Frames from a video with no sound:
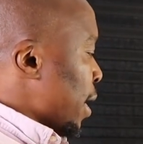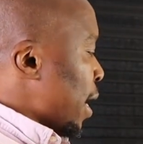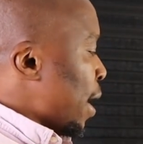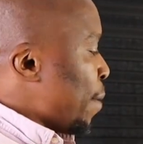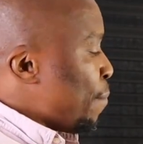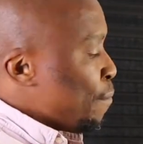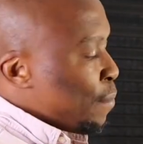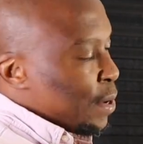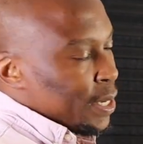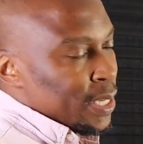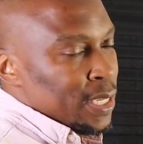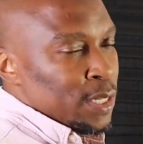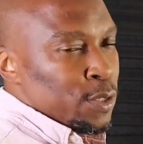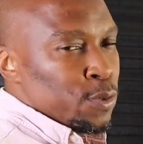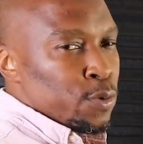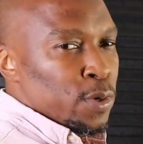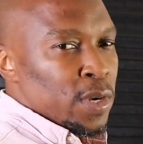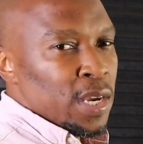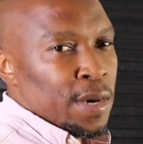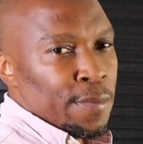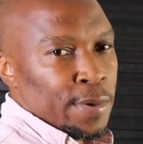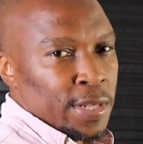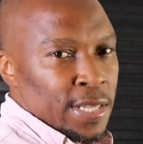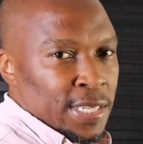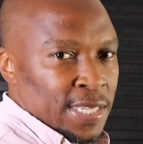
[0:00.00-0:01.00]
I'm basically
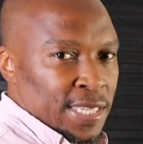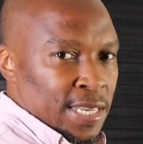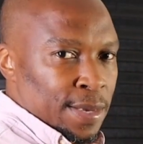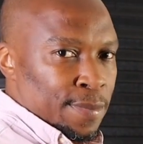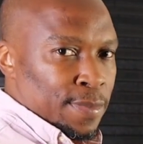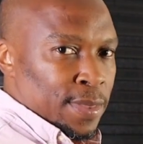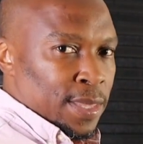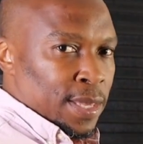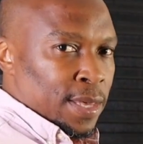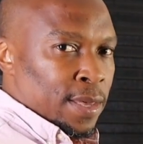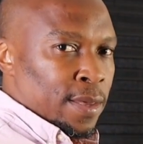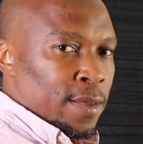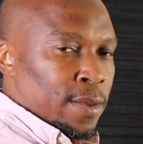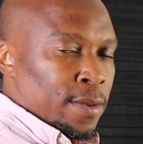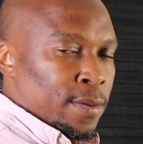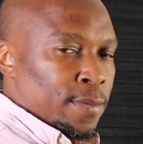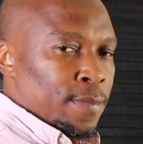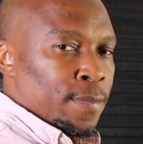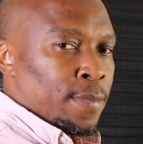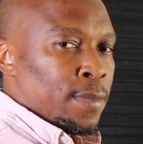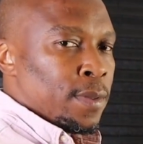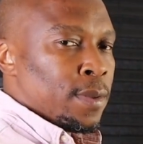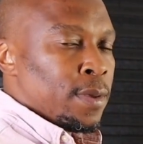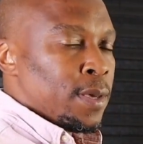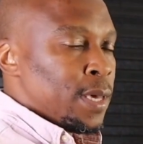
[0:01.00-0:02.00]
talking about the same thing.
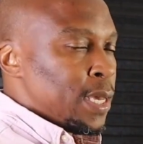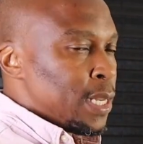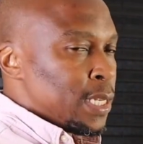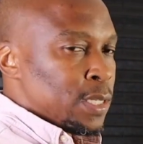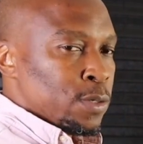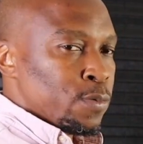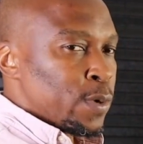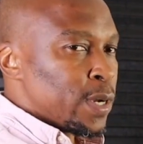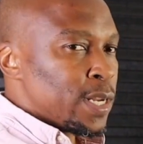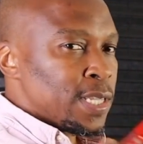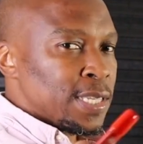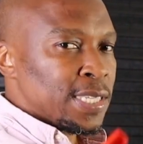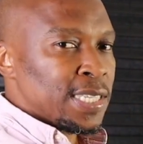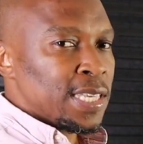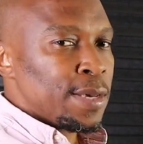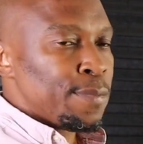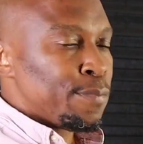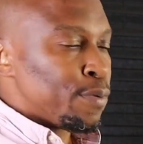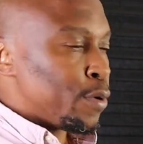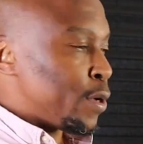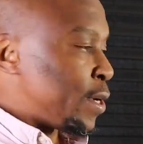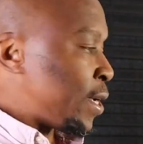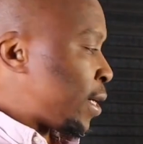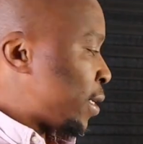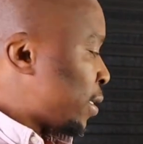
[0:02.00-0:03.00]
It is one and the
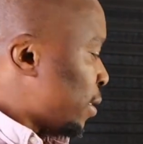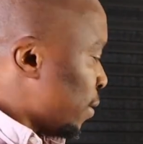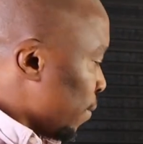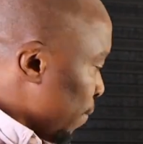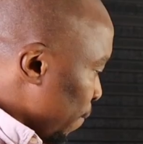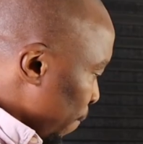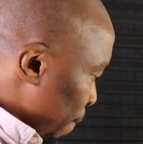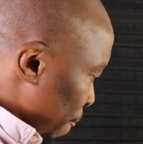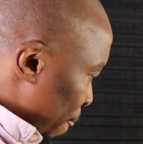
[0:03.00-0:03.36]
same product.